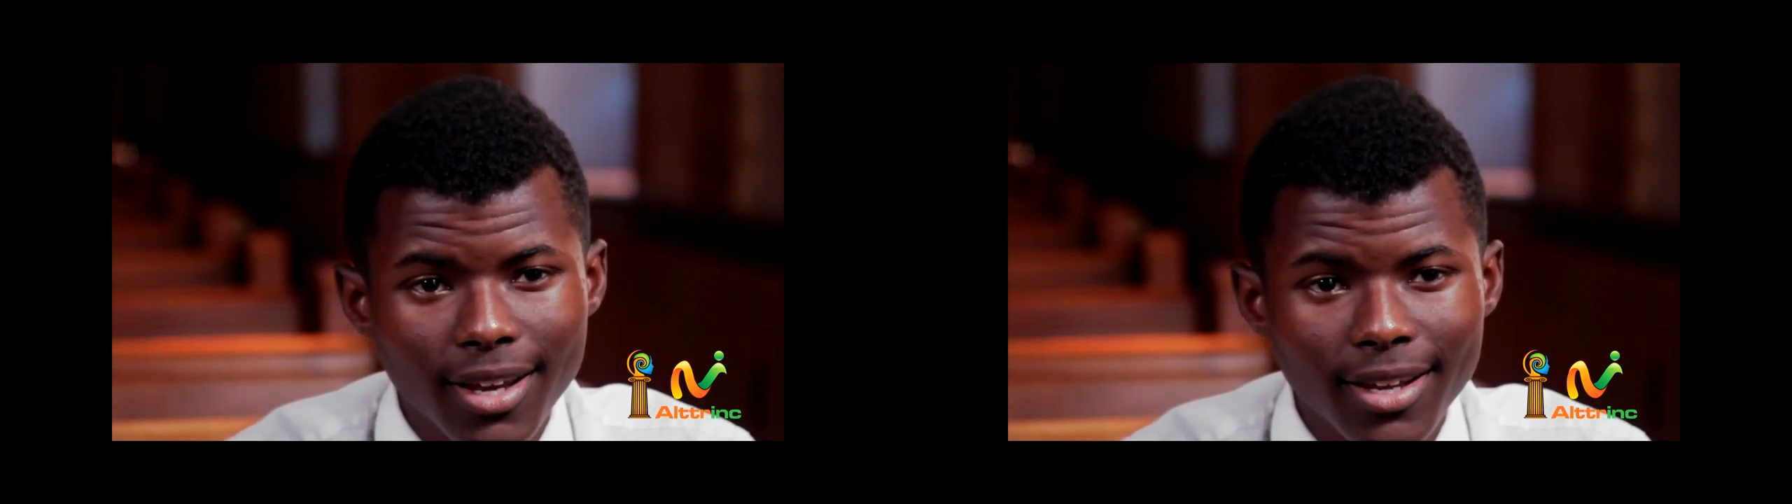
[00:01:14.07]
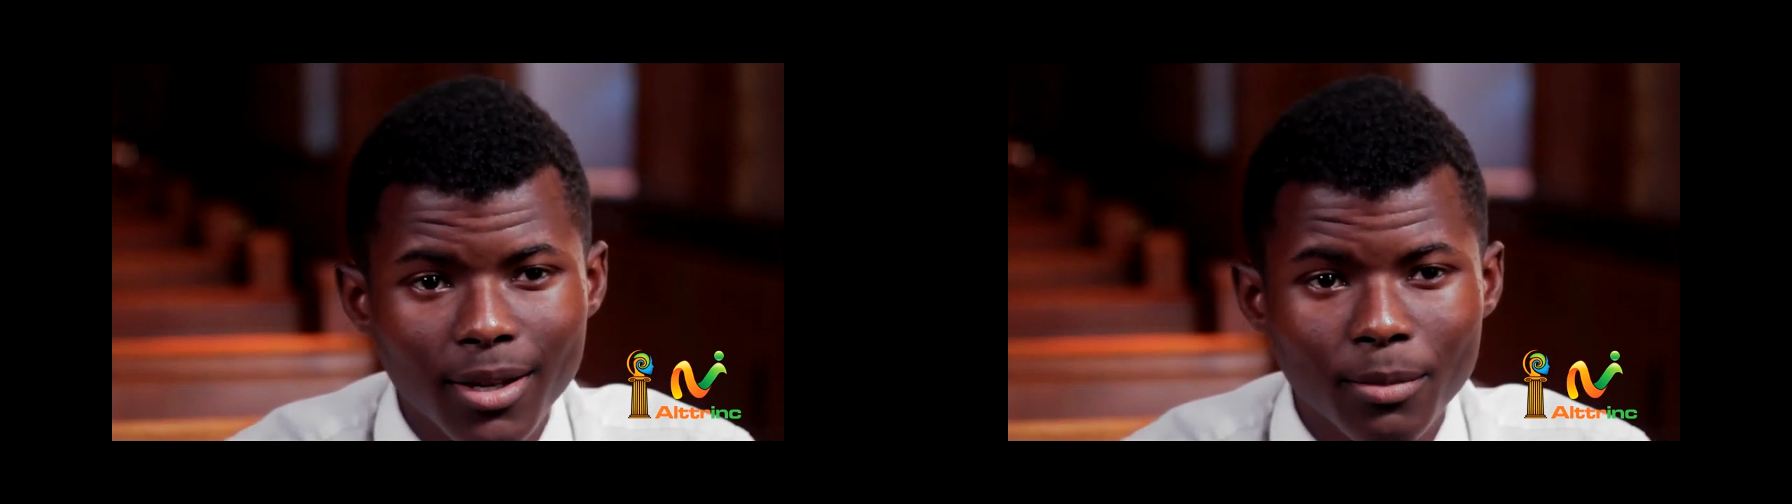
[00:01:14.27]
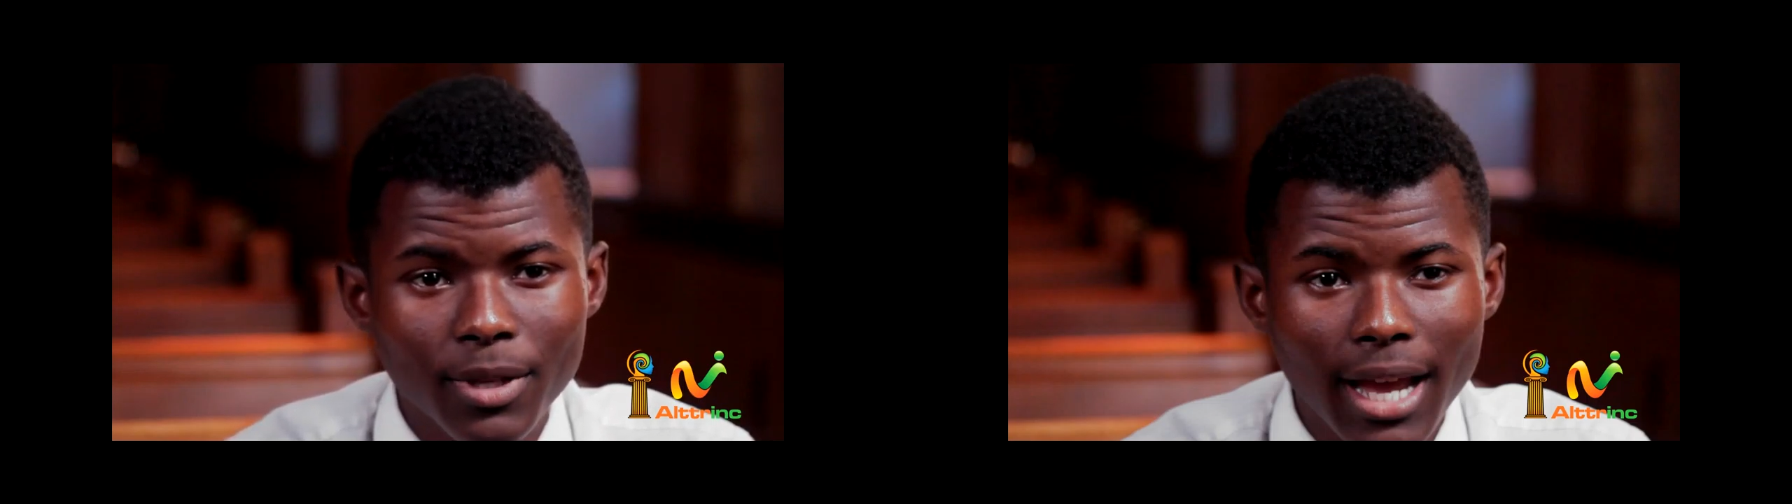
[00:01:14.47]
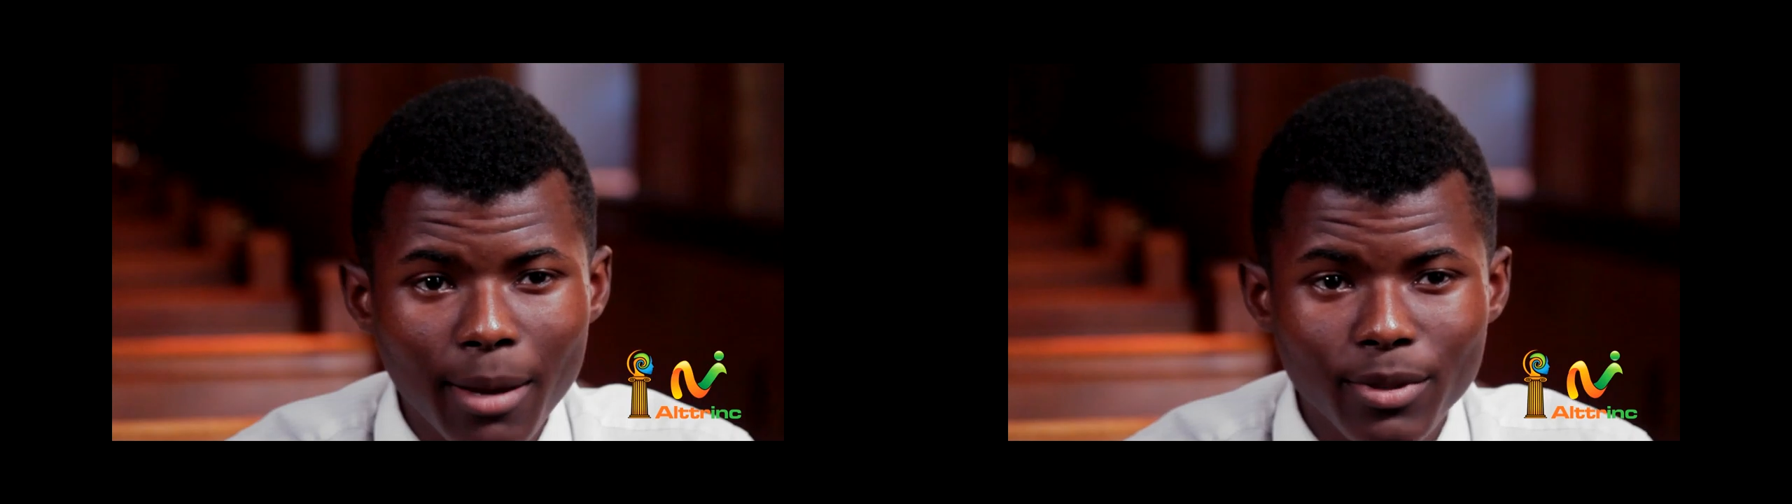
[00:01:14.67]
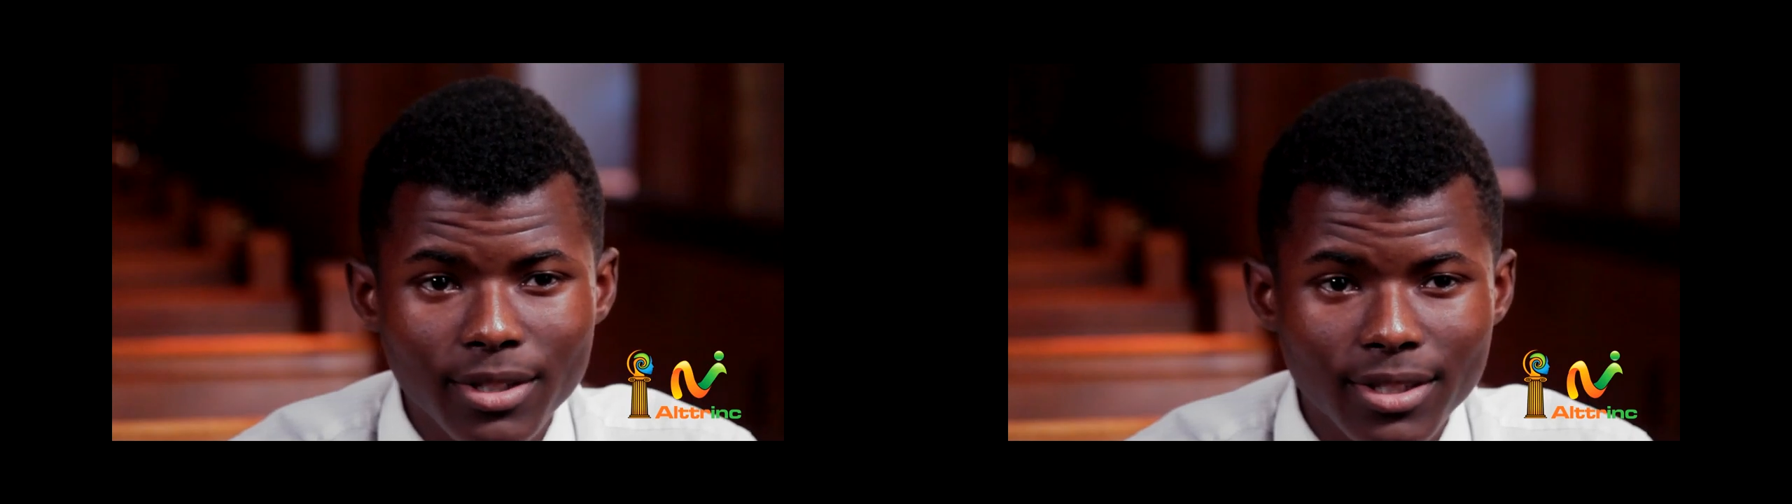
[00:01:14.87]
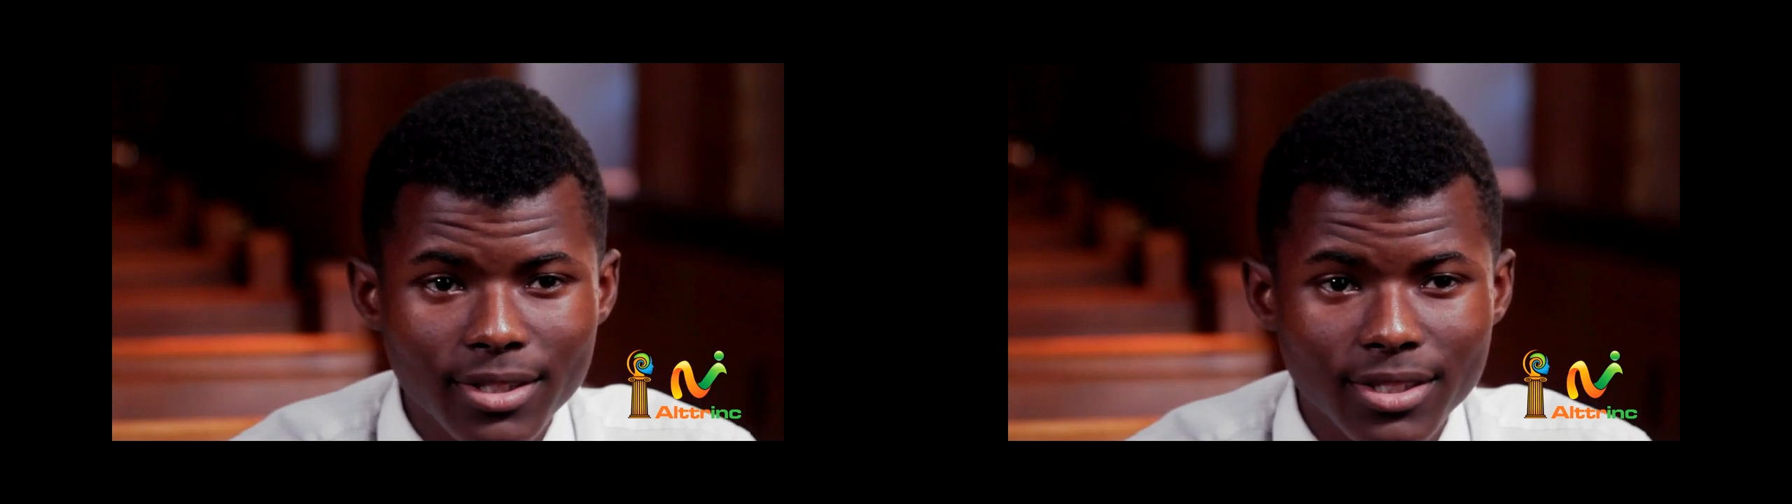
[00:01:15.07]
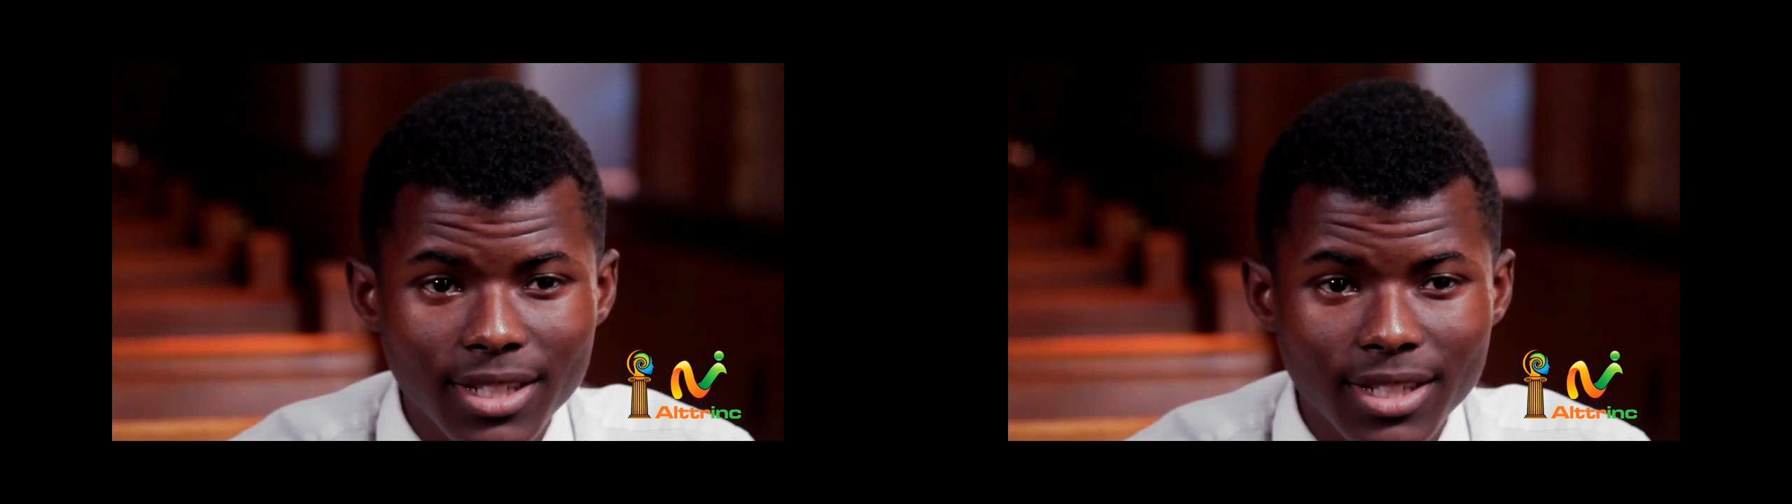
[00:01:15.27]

and um, it happened in